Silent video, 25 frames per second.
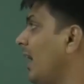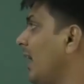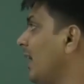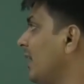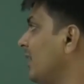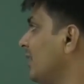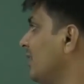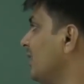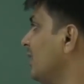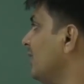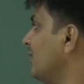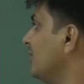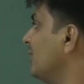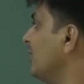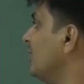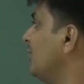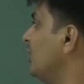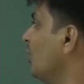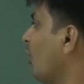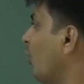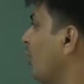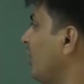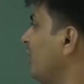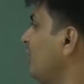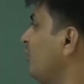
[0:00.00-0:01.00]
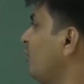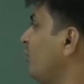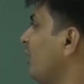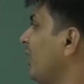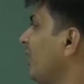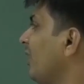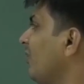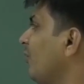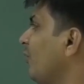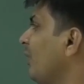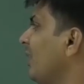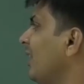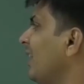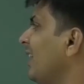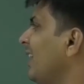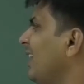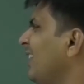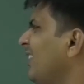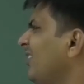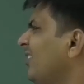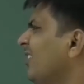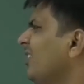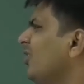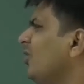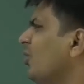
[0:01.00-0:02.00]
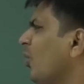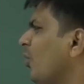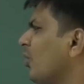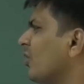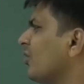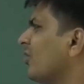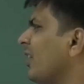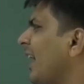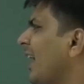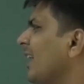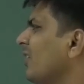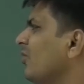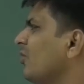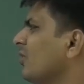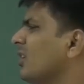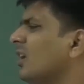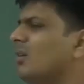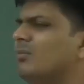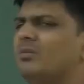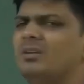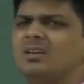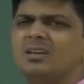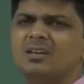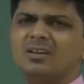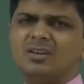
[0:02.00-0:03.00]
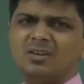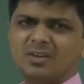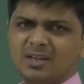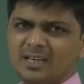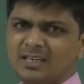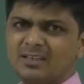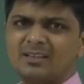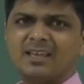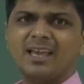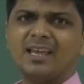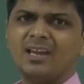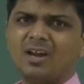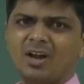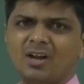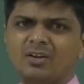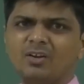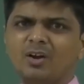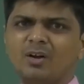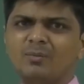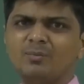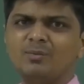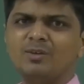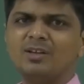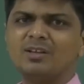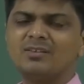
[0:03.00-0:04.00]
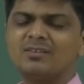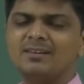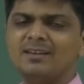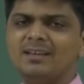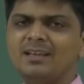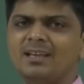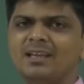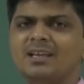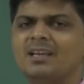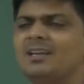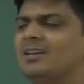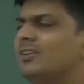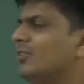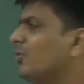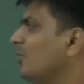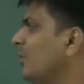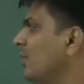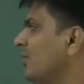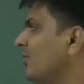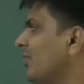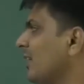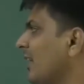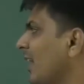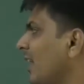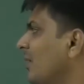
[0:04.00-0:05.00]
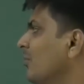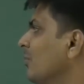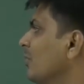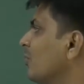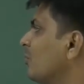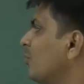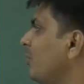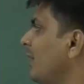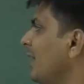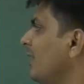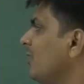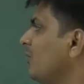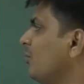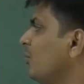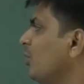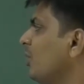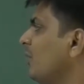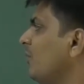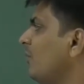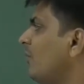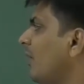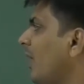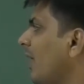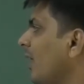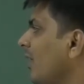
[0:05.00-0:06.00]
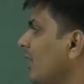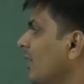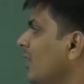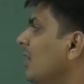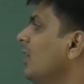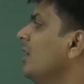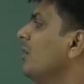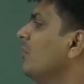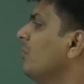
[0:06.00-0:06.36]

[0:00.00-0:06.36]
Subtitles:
And the door is where? Well, is the door crying to come in? It cannot, obviously. So, it's again misplaced modifier.